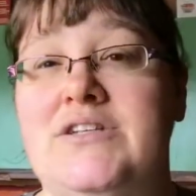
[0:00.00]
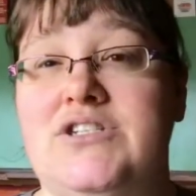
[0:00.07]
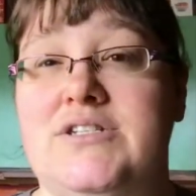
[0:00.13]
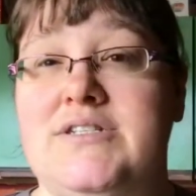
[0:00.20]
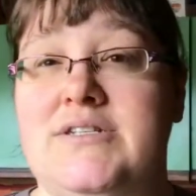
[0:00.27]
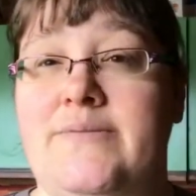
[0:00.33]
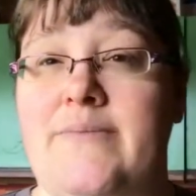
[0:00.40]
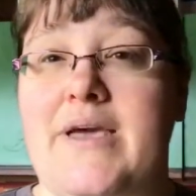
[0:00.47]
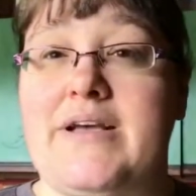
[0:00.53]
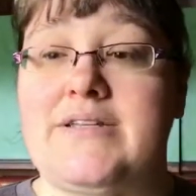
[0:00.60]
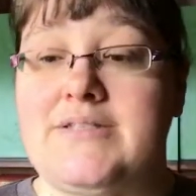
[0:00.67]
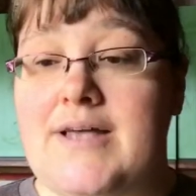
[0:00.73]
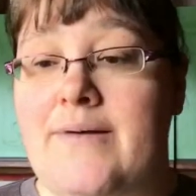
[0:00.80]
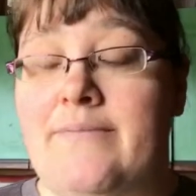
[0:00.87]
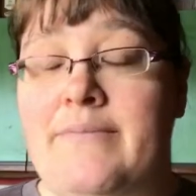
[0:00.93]
just to
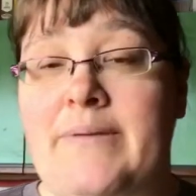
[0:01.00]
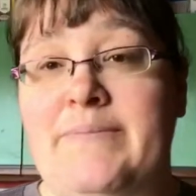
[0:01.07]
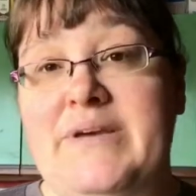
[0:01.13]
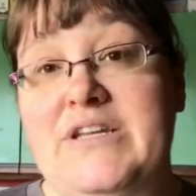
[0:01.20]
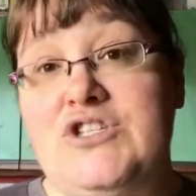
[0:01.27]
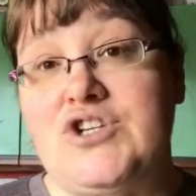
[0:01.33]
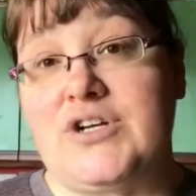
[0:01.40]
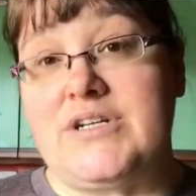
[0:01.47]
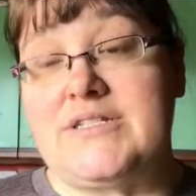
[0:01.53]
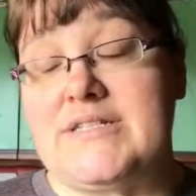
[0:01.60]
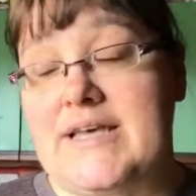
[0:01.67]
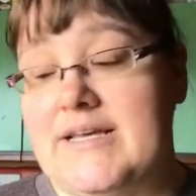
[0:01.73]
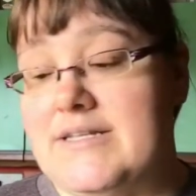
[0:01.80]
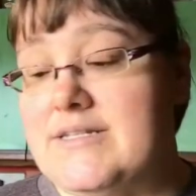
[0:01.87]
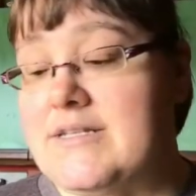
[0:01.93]
mix up my B
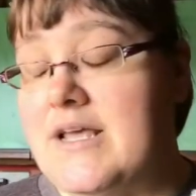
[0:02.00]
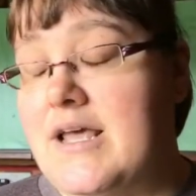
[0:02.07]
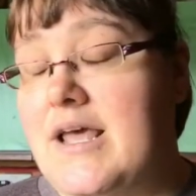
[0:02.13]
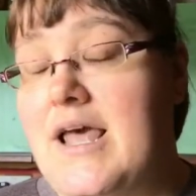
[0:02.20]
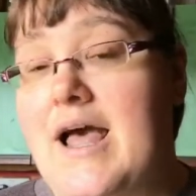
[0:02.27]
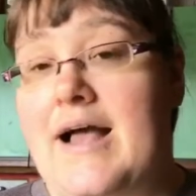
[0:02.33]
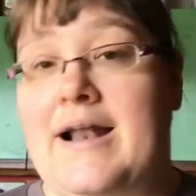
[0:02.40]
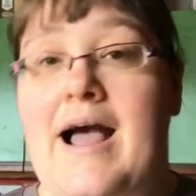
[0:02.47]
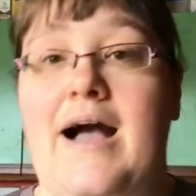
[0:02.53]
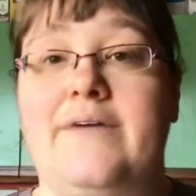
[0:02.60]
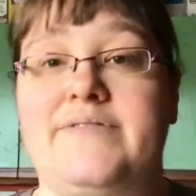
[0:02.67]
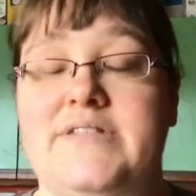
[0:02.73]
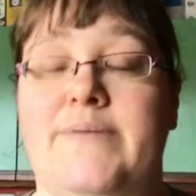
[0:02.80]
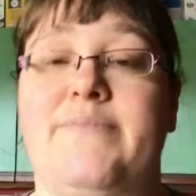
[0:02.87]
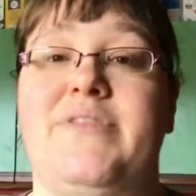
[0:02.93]
choices and
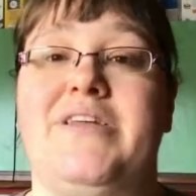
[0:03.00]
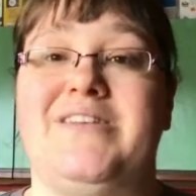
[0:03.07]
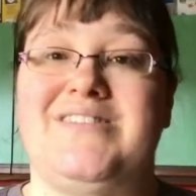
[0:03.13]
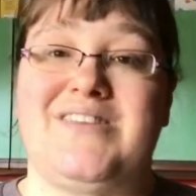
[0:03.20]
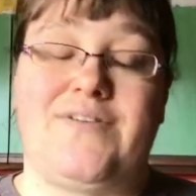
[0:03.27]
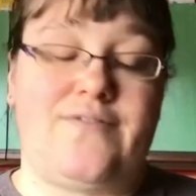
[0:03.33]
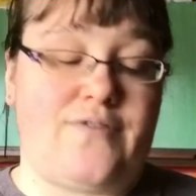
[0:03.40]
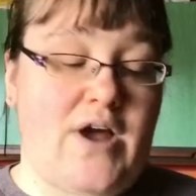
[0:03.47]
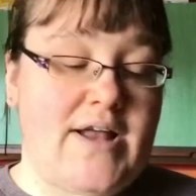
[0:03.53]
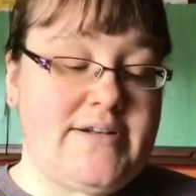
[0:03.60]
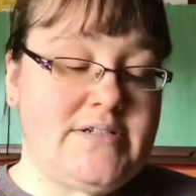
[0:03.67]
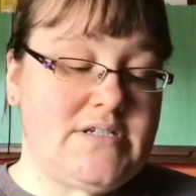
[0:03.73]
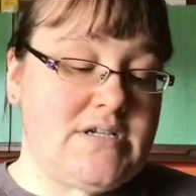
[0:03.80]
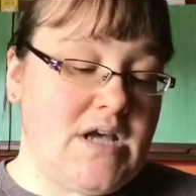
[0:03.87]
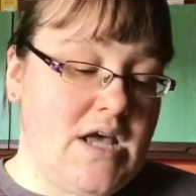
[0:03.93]
have something
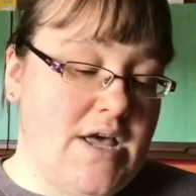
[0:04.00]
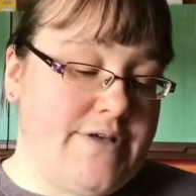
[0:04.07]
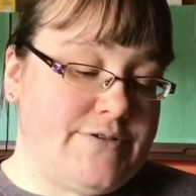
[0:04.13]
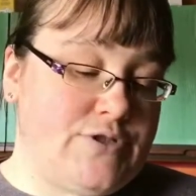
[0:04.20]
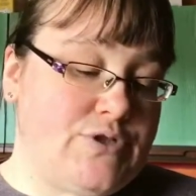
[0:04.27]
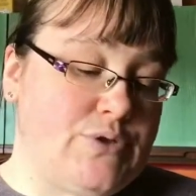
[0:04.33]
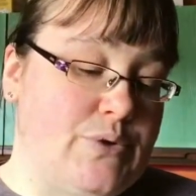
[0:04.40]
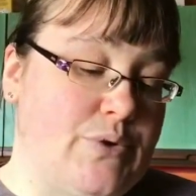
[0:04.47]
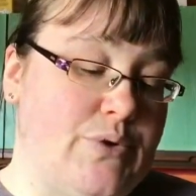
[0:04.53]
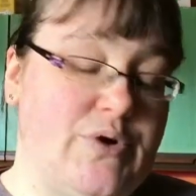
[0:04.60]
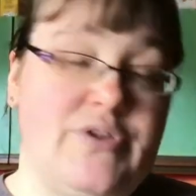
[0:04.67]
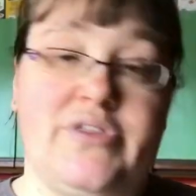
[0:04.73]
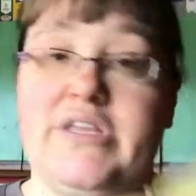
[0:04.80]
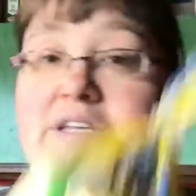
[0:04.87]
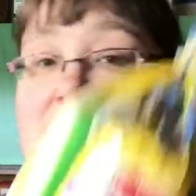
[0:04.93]
different. So
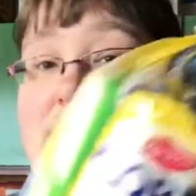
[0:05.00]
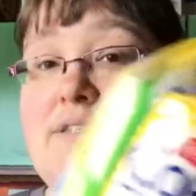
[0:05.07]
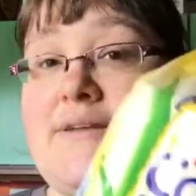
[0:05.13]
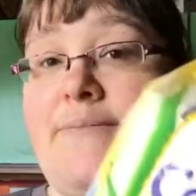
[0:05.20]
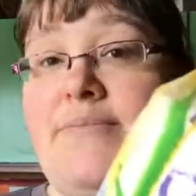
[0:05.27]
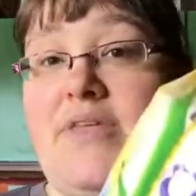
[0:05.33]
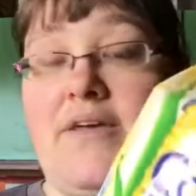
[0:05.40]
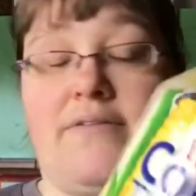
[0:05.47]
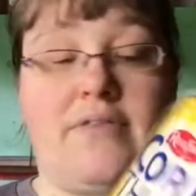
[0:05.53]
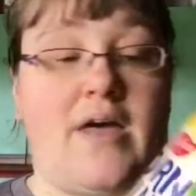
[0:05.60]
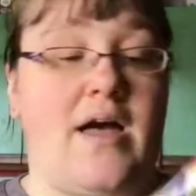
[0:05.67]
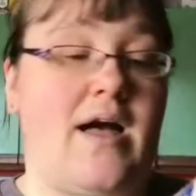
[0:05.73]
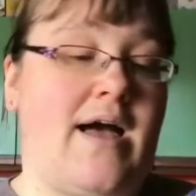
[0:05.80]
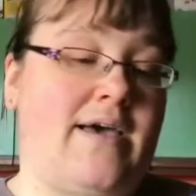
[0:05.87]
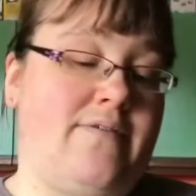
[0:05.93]
these are something
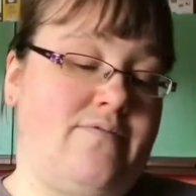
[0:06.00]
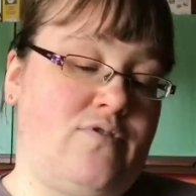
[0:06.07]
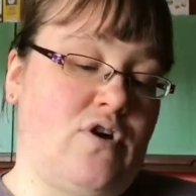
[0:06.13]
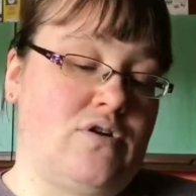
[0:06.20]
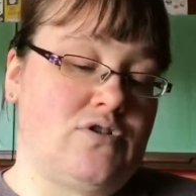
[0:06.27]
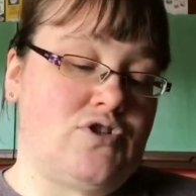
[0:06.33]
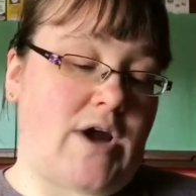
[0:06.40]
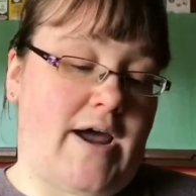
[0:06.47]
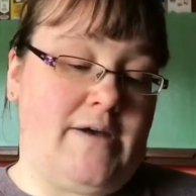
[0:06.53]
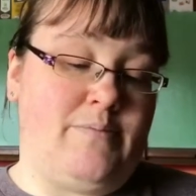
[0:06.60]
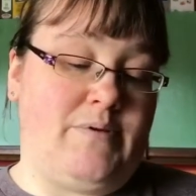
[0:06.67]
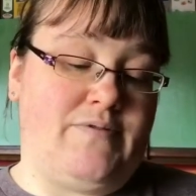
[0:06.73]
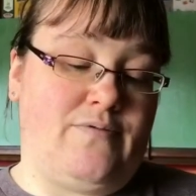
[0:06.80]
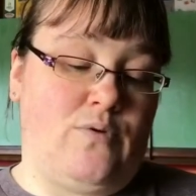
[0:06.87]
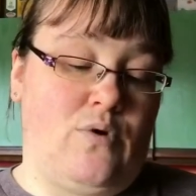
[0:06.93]
that I've not tried
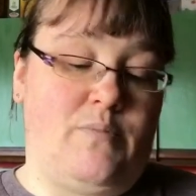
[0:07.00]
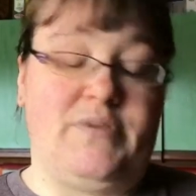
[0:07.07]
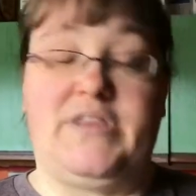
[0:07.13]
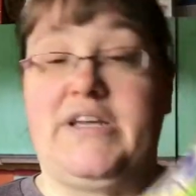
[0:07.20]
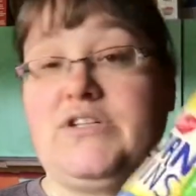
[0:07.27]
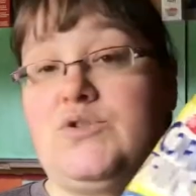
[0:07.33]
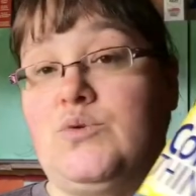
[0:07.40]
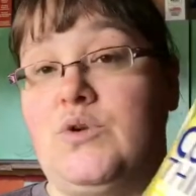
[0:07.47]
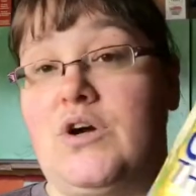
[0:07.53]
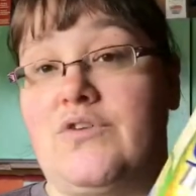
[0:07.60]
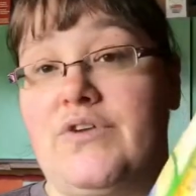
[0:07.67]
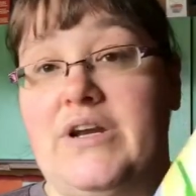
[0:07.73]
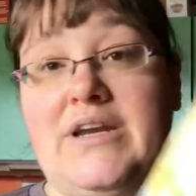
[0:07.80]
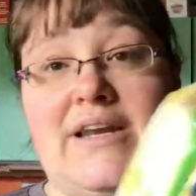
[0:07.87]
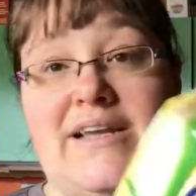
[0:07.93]
before, but they do look
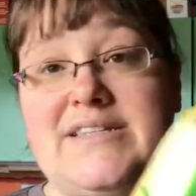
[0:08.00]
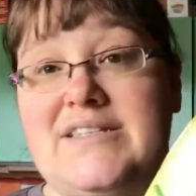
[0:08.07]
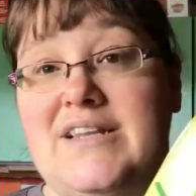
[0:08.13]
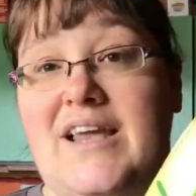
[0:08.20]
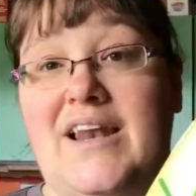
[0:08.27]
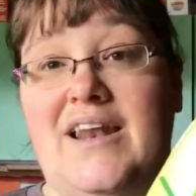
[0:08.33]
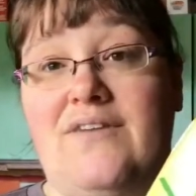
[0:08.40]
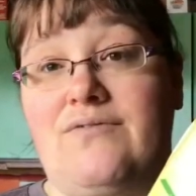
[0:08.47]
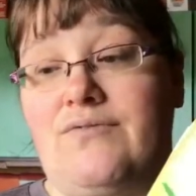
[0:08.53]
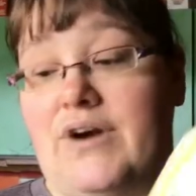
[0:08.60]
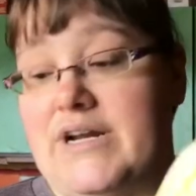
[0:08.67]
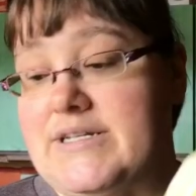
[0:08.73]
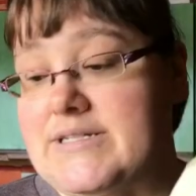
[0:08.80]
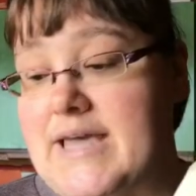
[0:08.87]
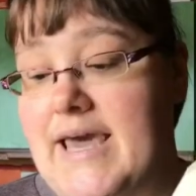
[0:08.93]
really nice, and I love
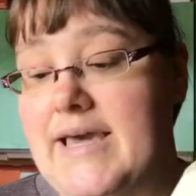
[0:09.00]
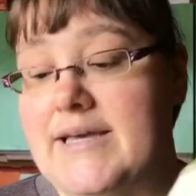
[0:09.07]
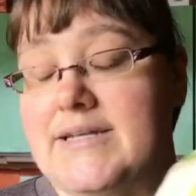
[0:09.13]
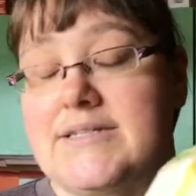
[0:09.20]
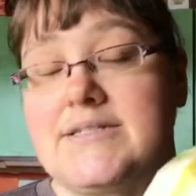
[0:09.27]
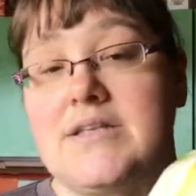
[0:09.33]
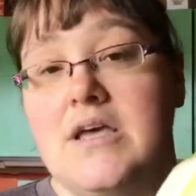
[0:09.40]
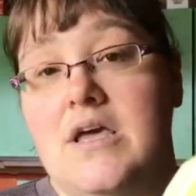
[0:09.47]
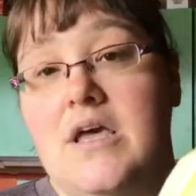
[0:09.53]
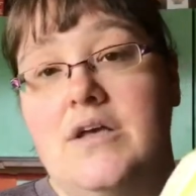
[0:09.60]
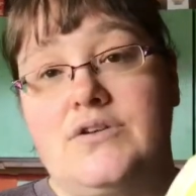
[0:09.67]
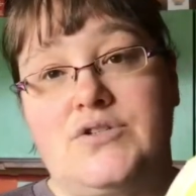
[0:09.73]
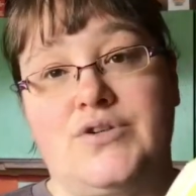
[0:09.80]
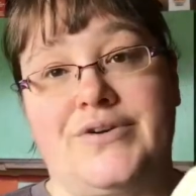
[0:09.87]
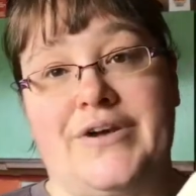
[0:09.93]
rice cakes,
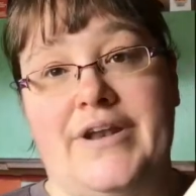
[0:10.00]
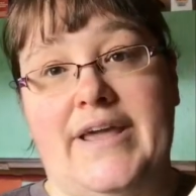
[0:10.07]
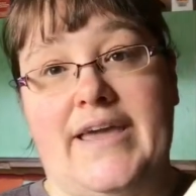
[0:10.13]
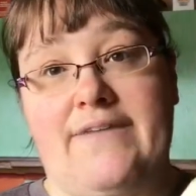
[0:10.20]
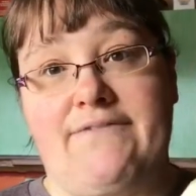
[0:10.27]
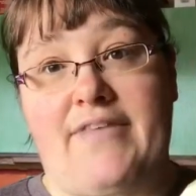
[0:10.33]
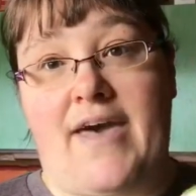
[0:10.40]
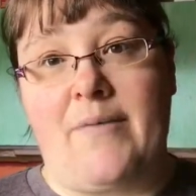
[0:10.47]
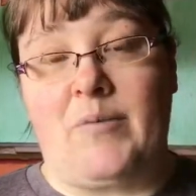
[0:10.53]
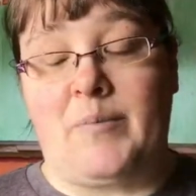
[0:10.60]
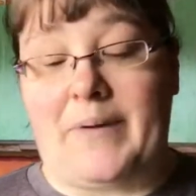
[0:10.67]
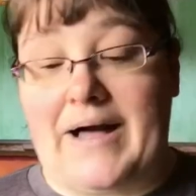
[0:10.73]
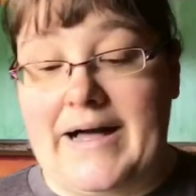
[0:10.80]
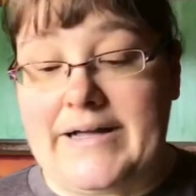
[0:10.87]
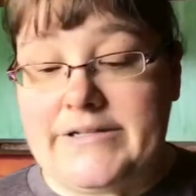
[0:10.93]
so I'm going to give them a
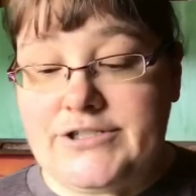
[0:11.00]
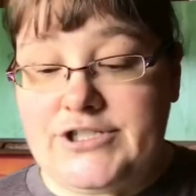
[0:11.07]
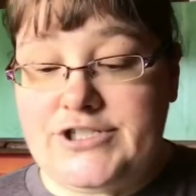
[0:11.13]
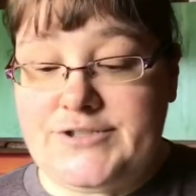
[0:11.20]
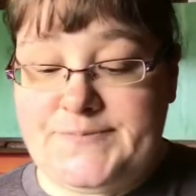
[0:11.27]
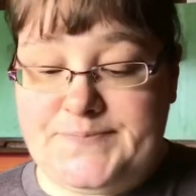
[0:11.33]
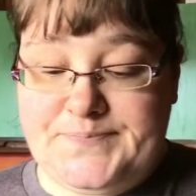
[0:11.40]
bash.